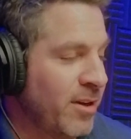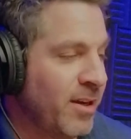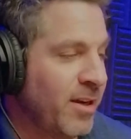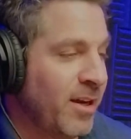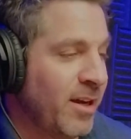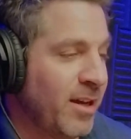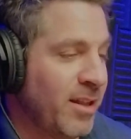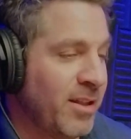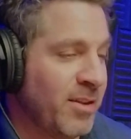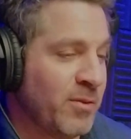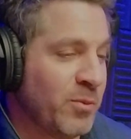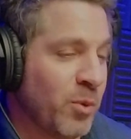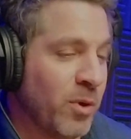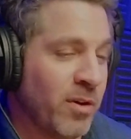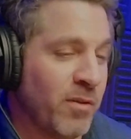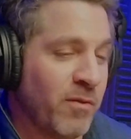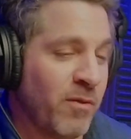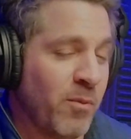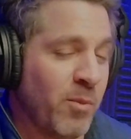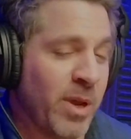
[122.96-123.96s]
This
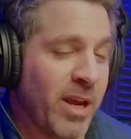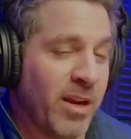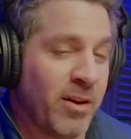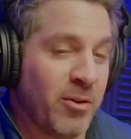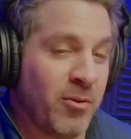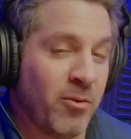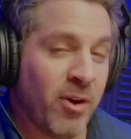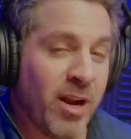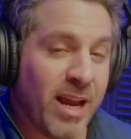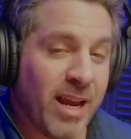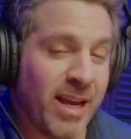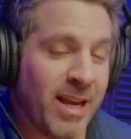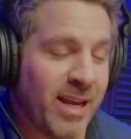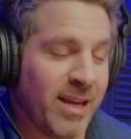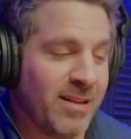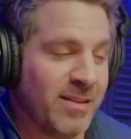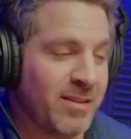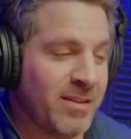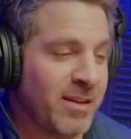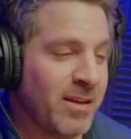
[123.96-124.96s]
wonderful man, Craig,
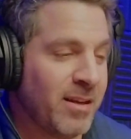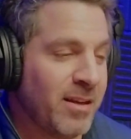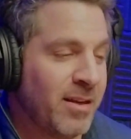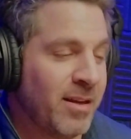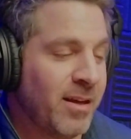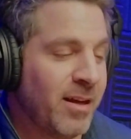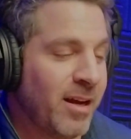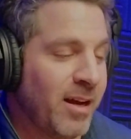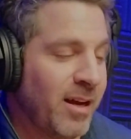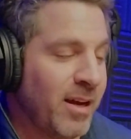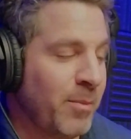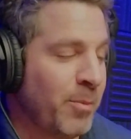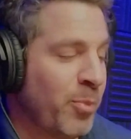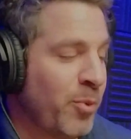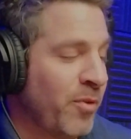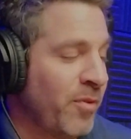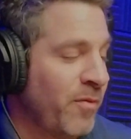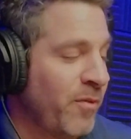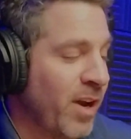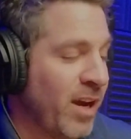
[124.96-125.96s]
has
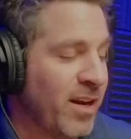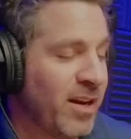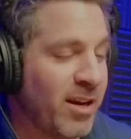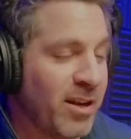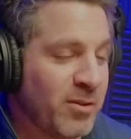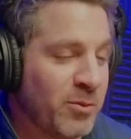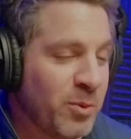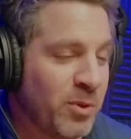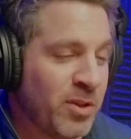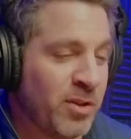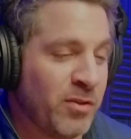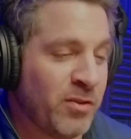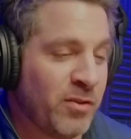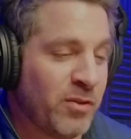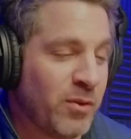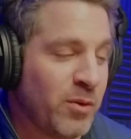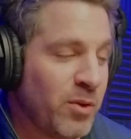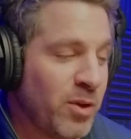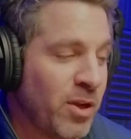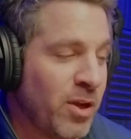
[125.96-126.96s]
provided us with his
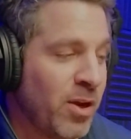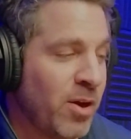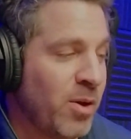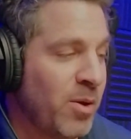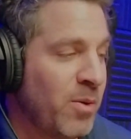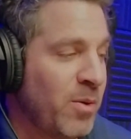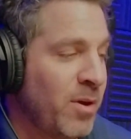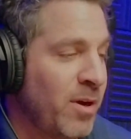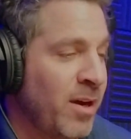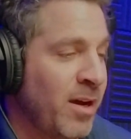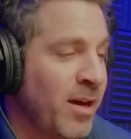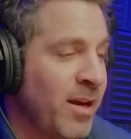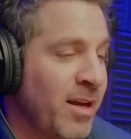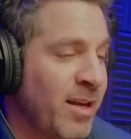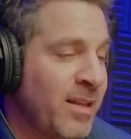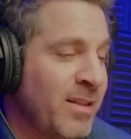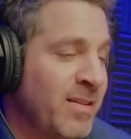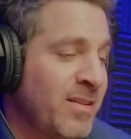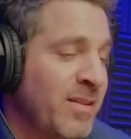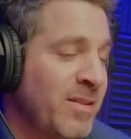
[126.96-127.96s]
studio.
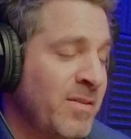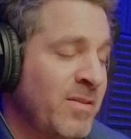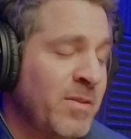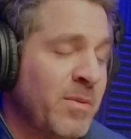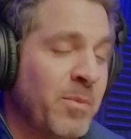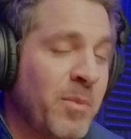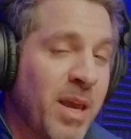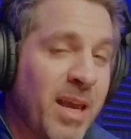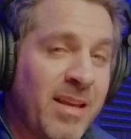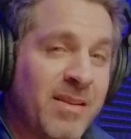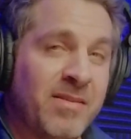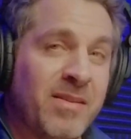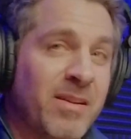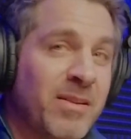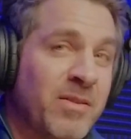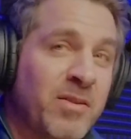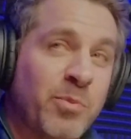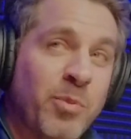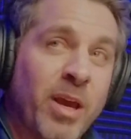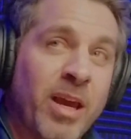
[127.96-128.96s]
It's this
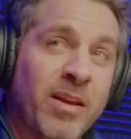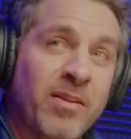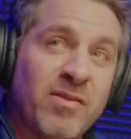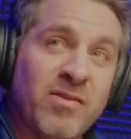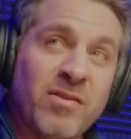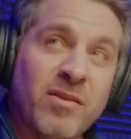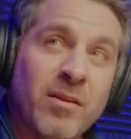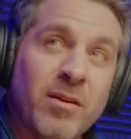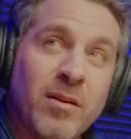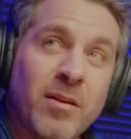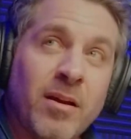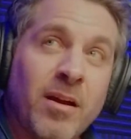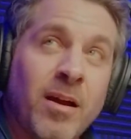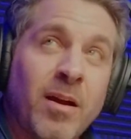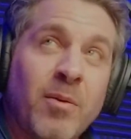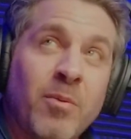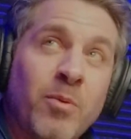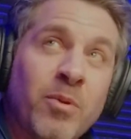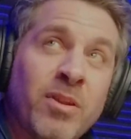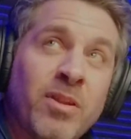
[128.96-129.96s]
amazing space
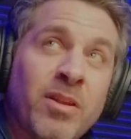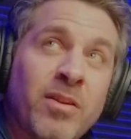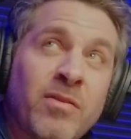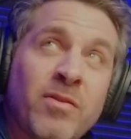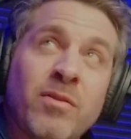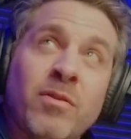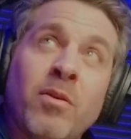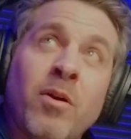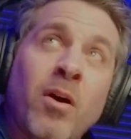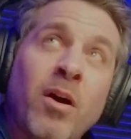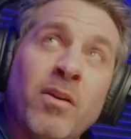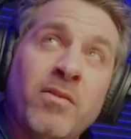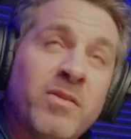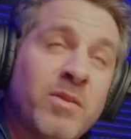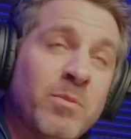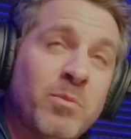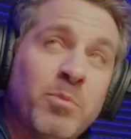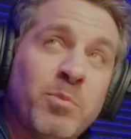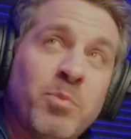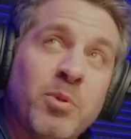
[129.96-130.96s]
with this
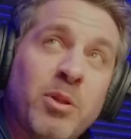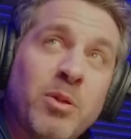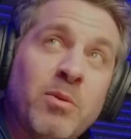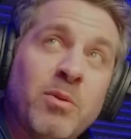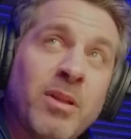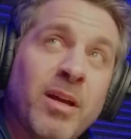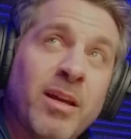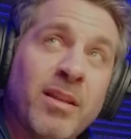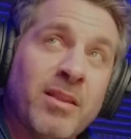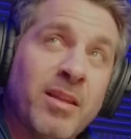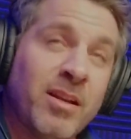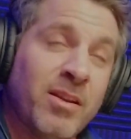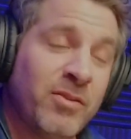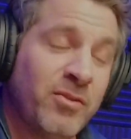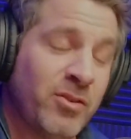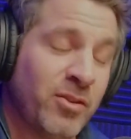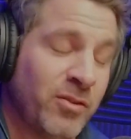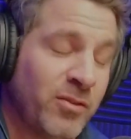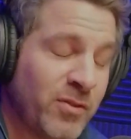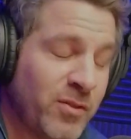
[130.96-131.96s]
awesome blue light that is
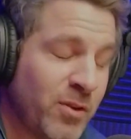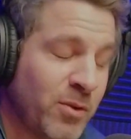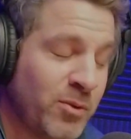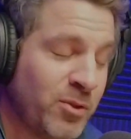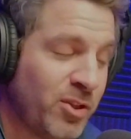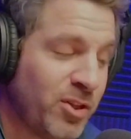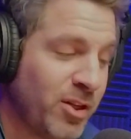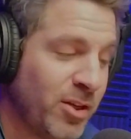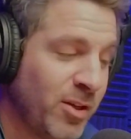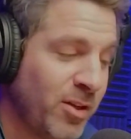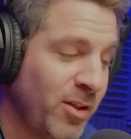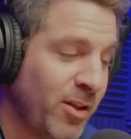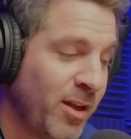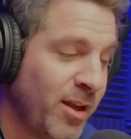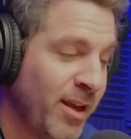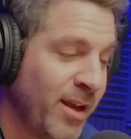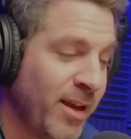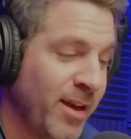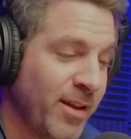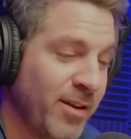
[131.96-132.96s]
just so chill,
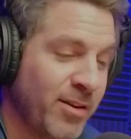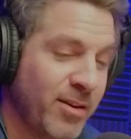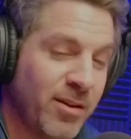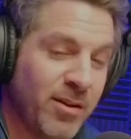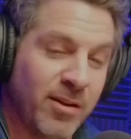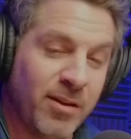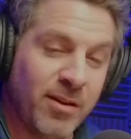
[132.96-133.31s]
and